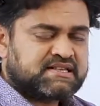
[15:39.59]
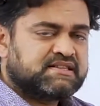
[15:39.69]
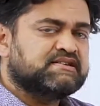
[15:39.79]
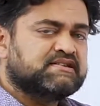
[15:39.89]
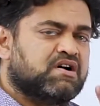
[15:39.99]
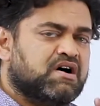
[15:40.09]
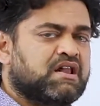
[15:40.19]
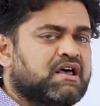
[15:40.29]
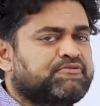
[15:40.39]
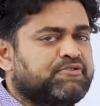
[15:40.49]
These all
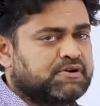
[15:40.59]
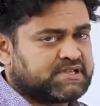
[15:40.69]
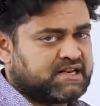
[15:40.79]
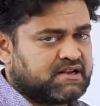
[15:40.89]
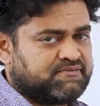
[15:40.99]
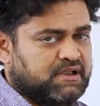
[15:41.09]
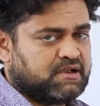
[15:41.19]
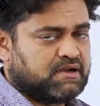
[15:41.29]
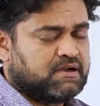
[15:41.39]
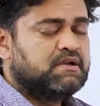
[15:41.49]
are four-sided
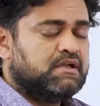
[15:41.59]
figure.